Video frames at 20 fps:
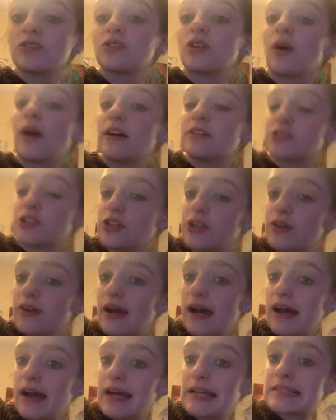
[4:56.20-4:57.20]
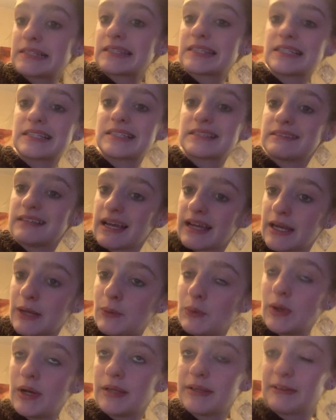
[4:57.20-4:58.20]
So I'll show you guys the
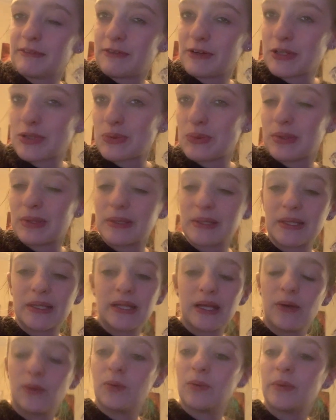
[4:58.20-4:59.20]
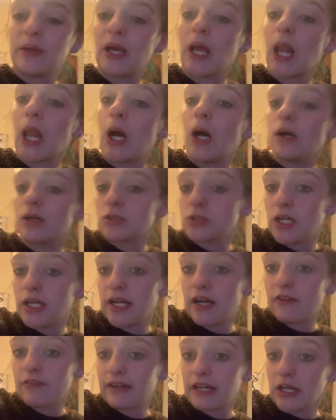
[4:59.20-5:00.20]
second one. The first one, it would be a long drawn
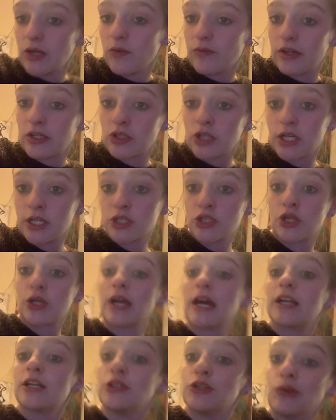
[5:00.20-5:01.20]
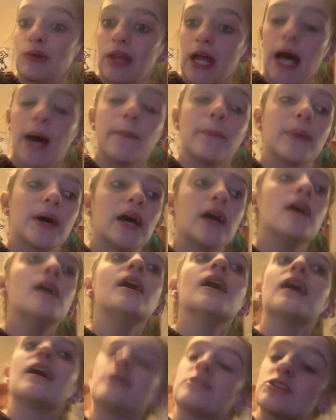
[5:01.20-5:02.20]
out video if I try to show you how to do that, but
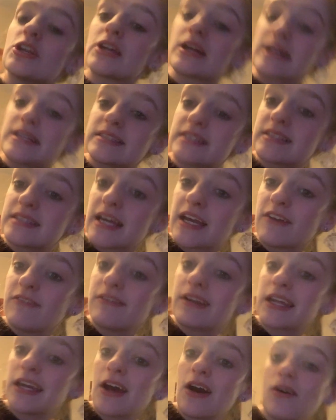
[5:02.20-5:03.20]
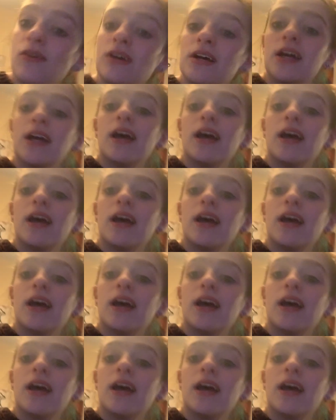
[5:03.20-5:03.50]
I'll show you guys the second video